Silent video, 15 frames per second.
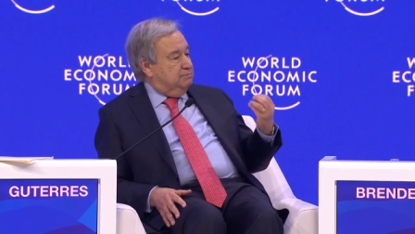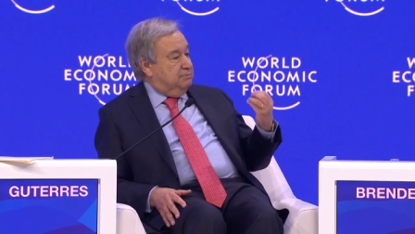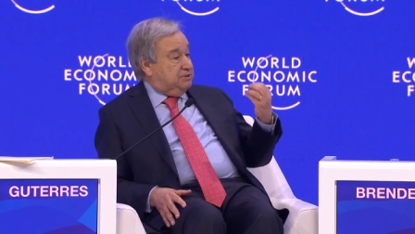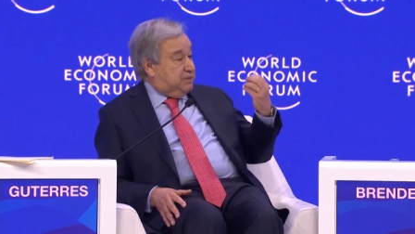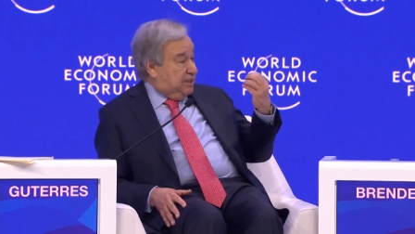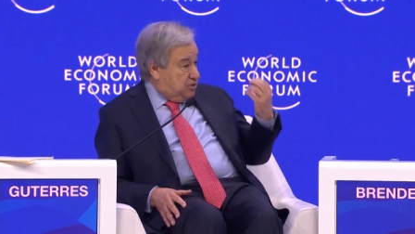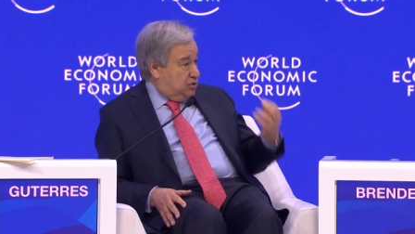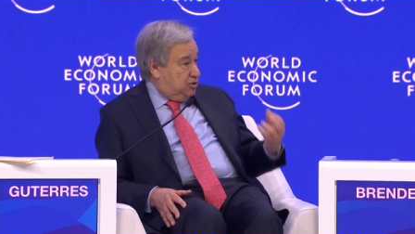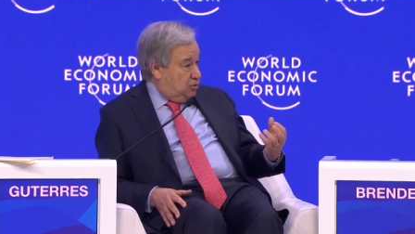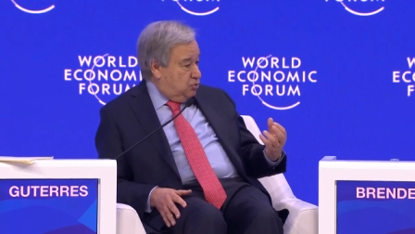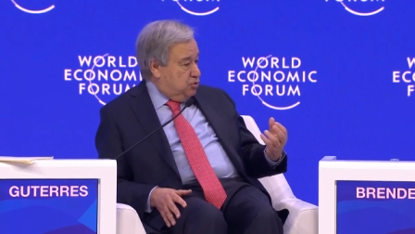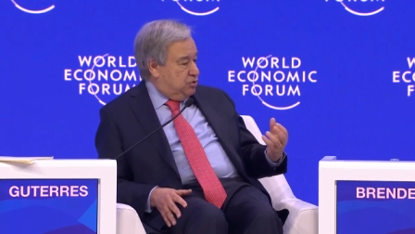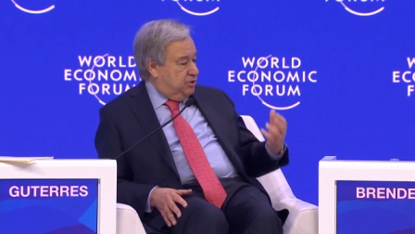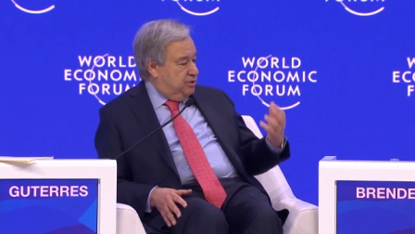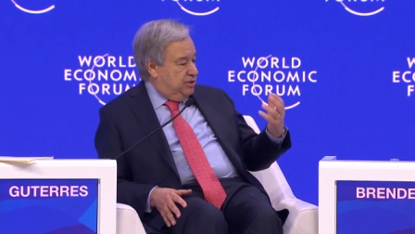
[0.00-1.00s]
But that
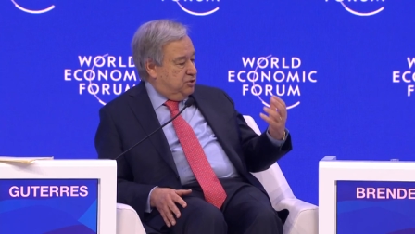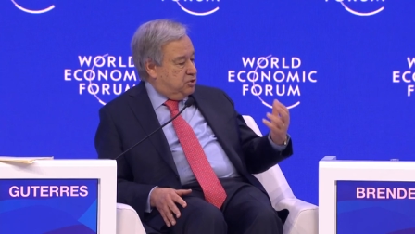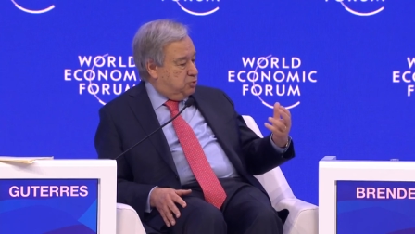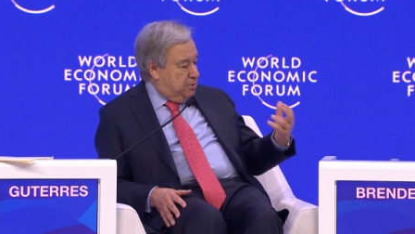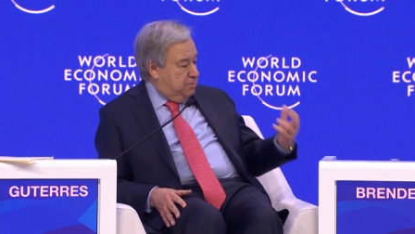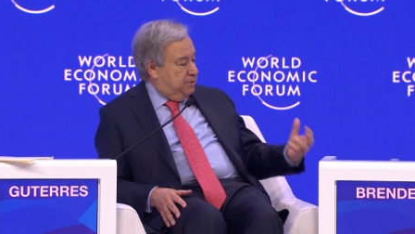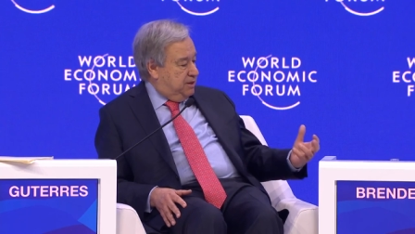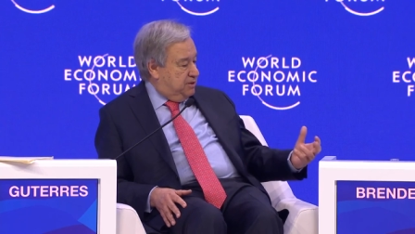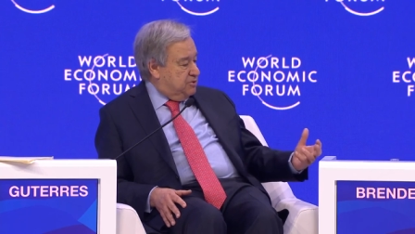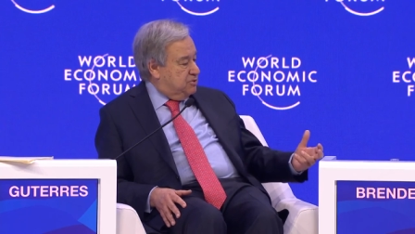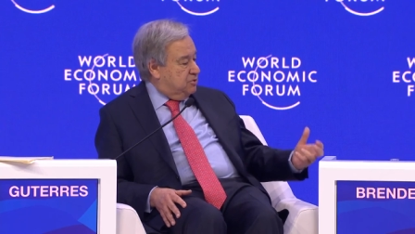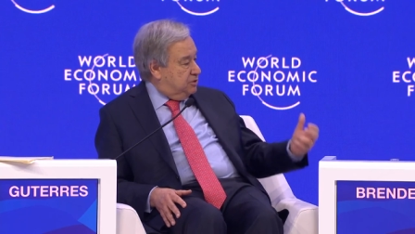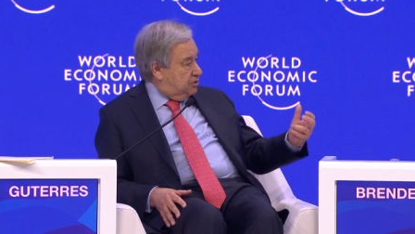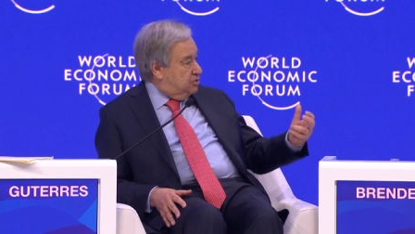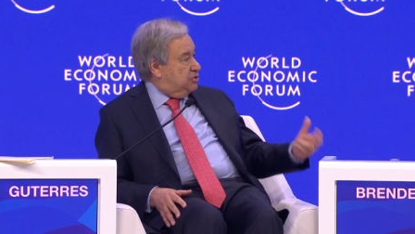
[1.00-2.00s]
solution needs to be
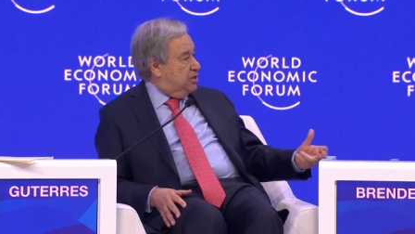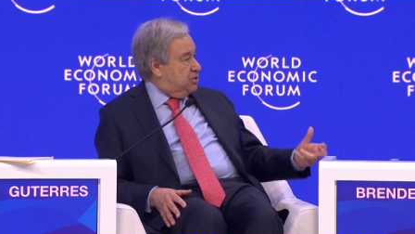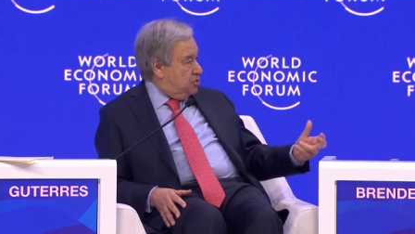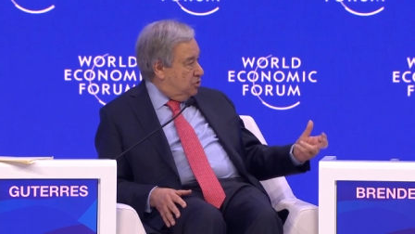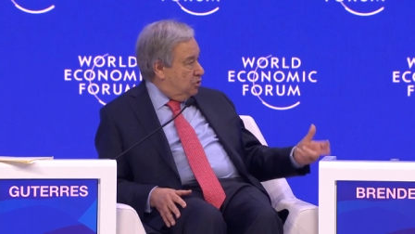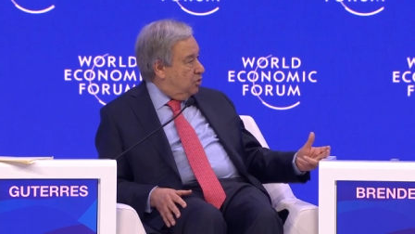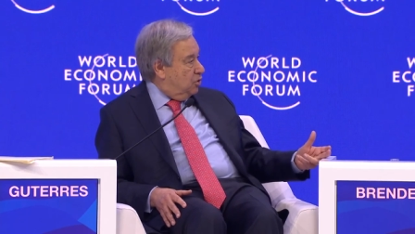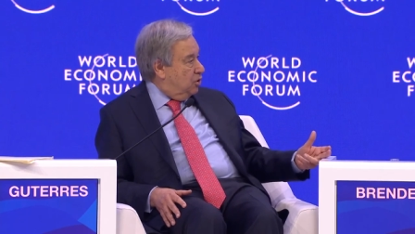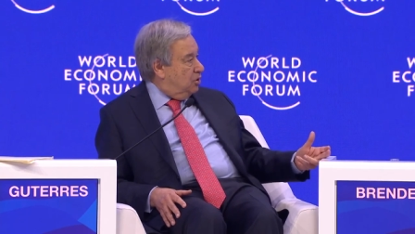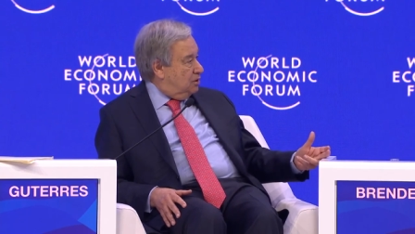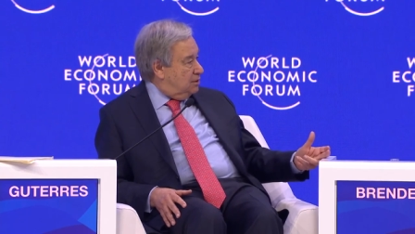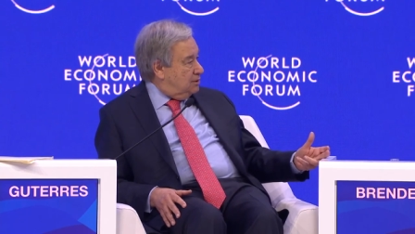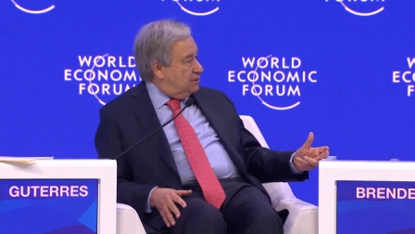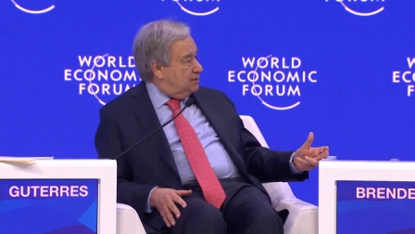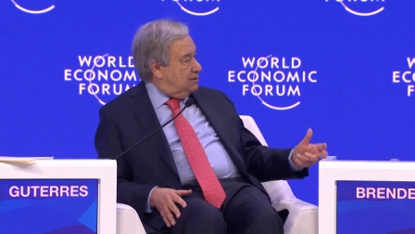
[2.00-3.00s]
based on international law
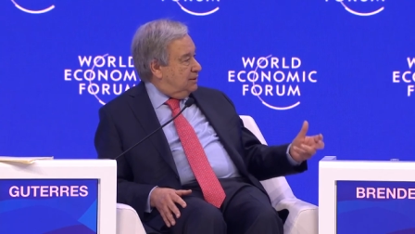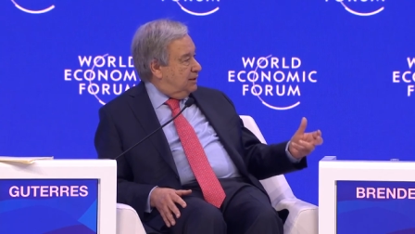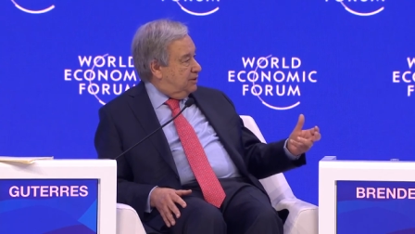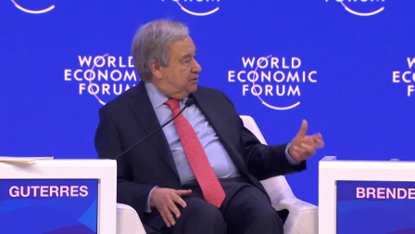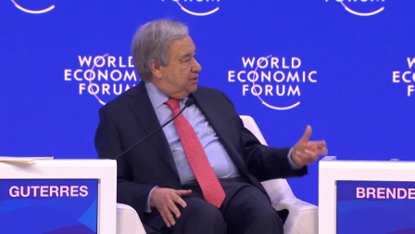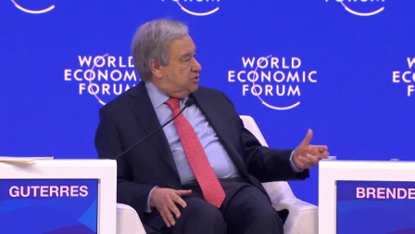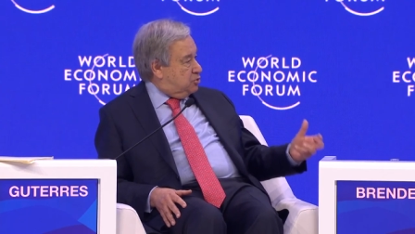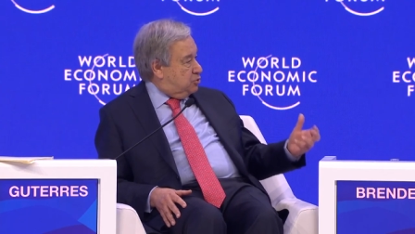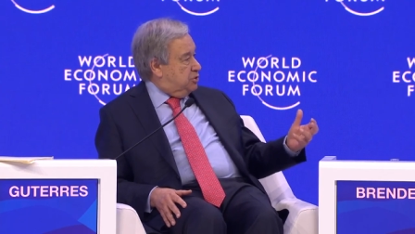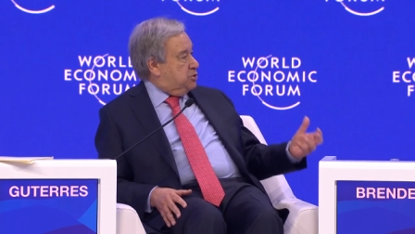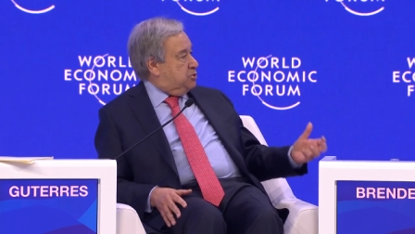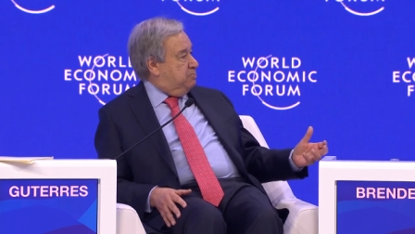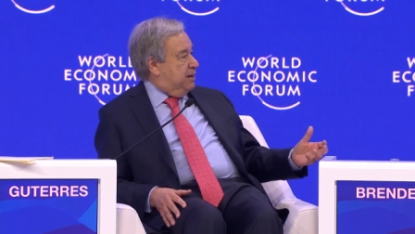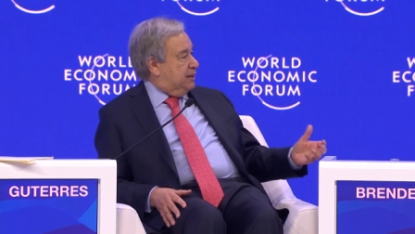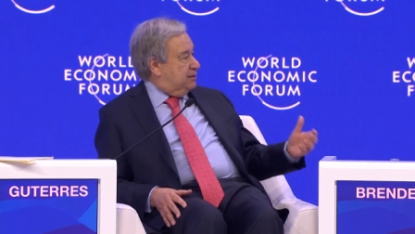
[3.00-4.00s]
and needs to
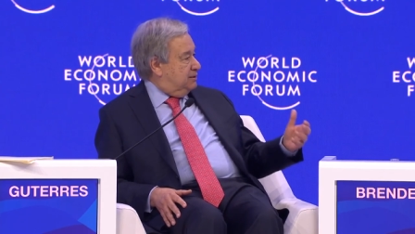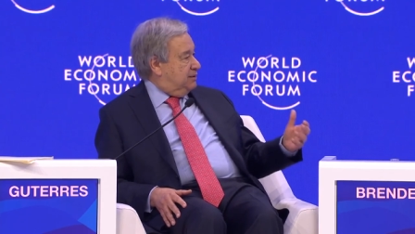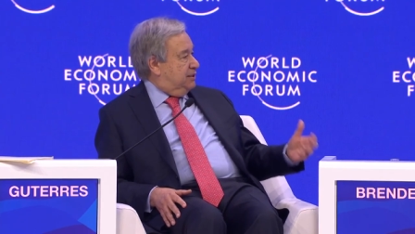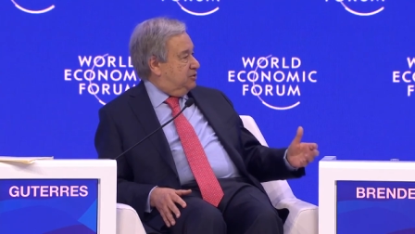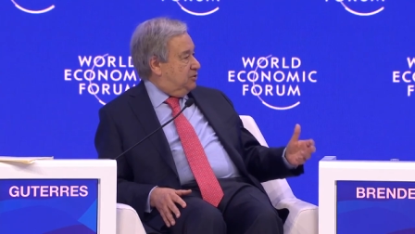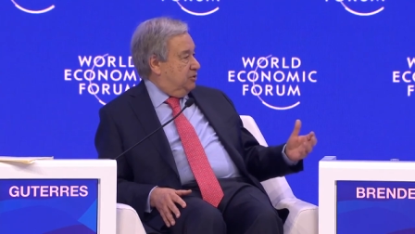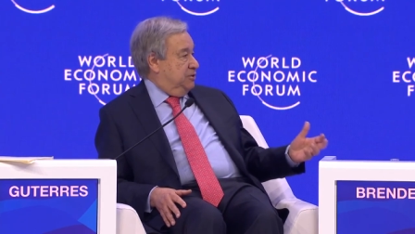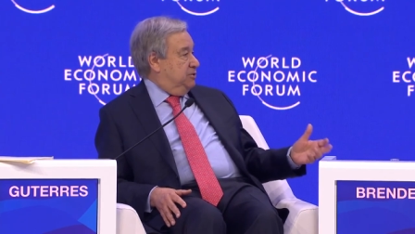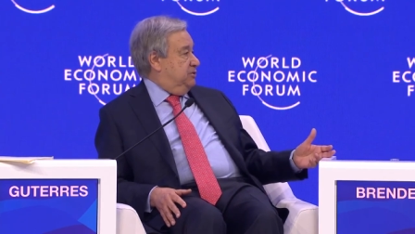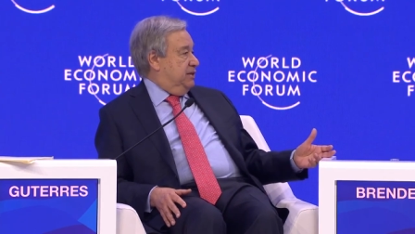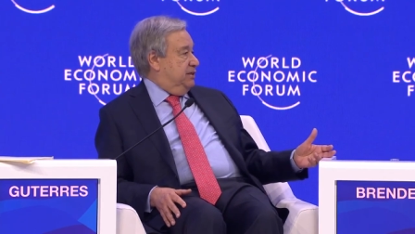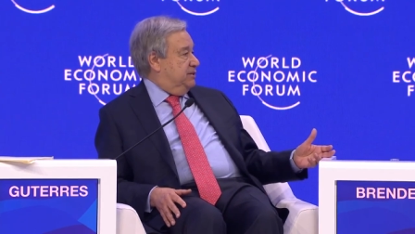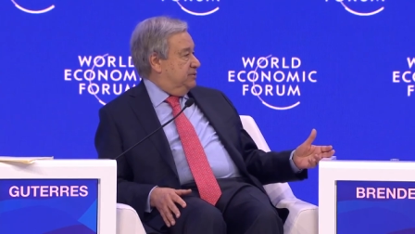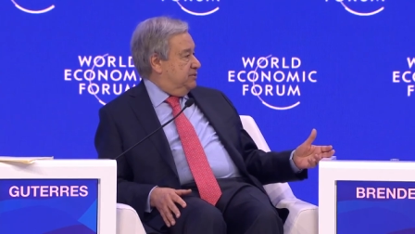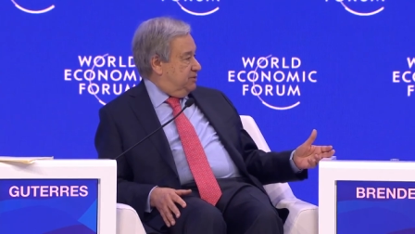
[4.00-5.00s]
respect the territorial
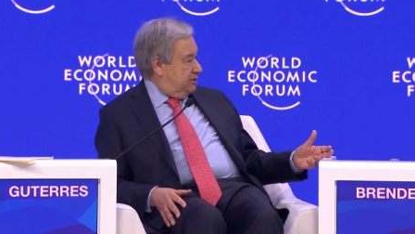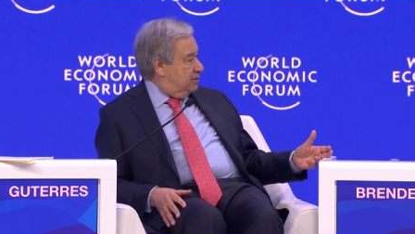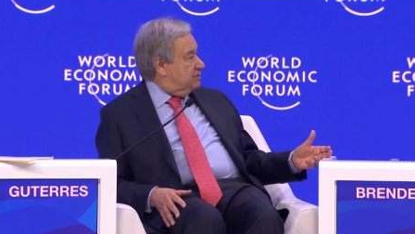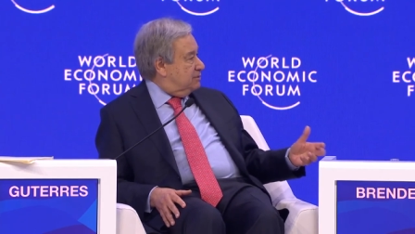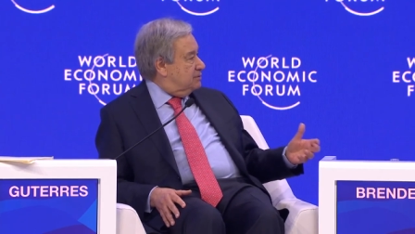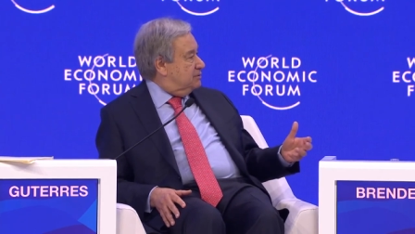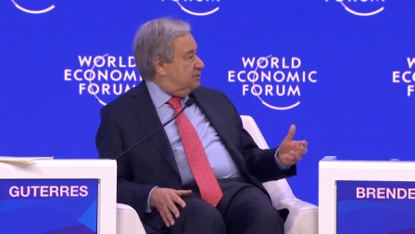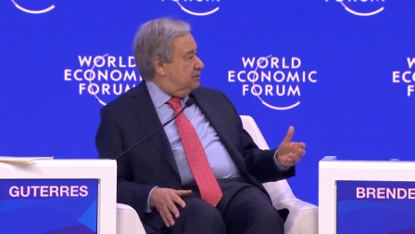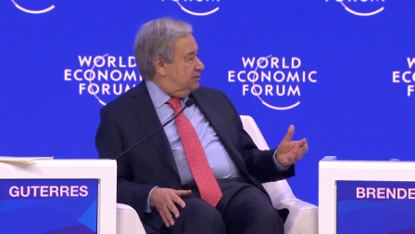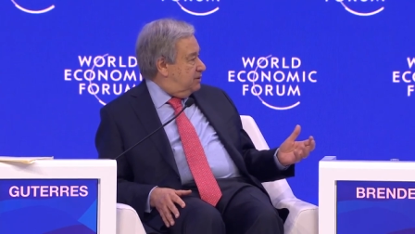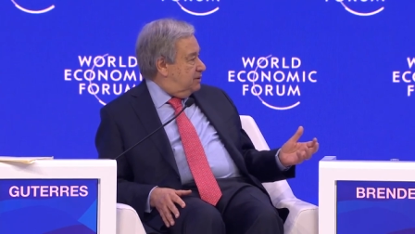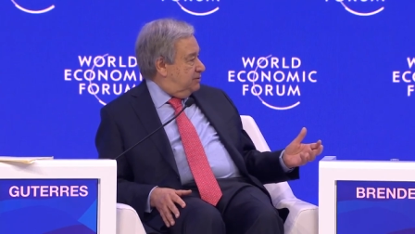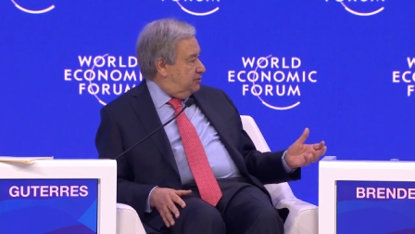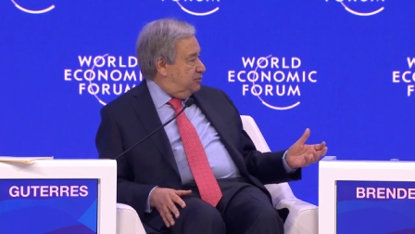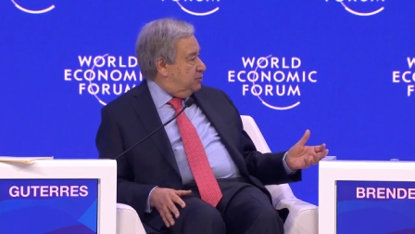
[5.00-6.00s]
integrity uh,
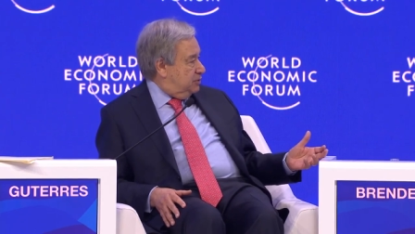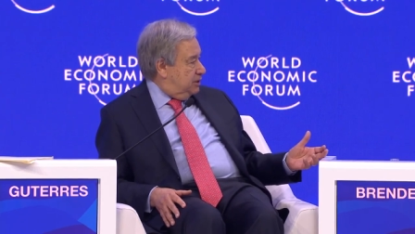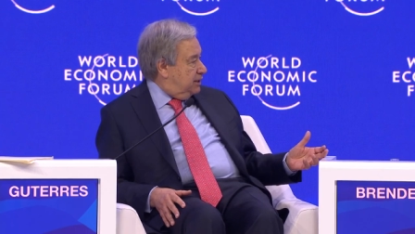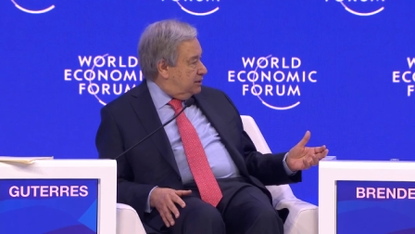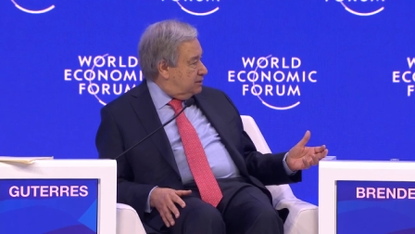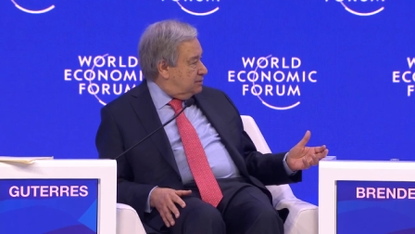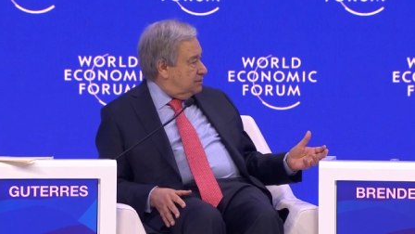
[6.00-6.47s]
of Ukraine.